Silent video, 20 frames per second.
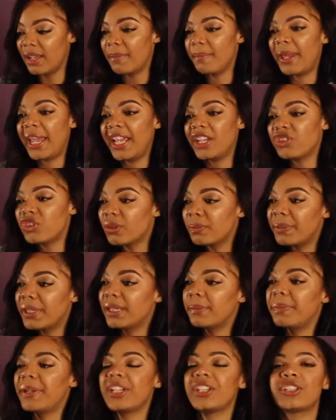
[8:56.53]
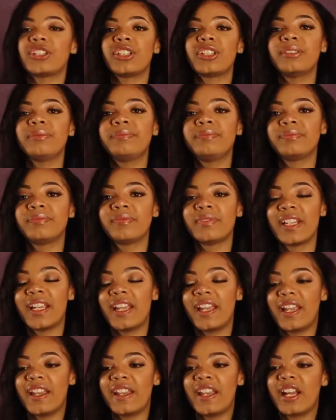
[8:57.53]
Paint your big picture.
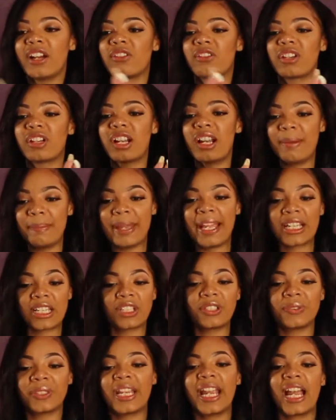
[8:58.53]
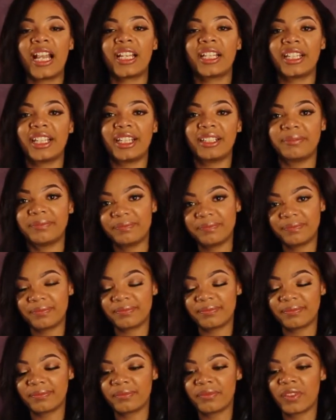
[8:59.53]
Now come back to reality.
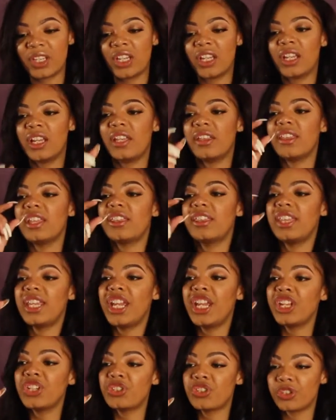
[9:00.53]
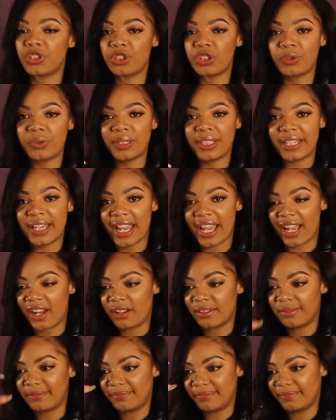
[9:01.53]
The things you're doing
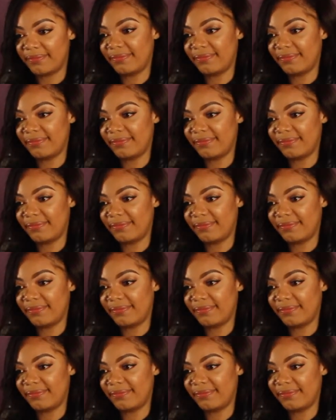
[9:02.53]
now,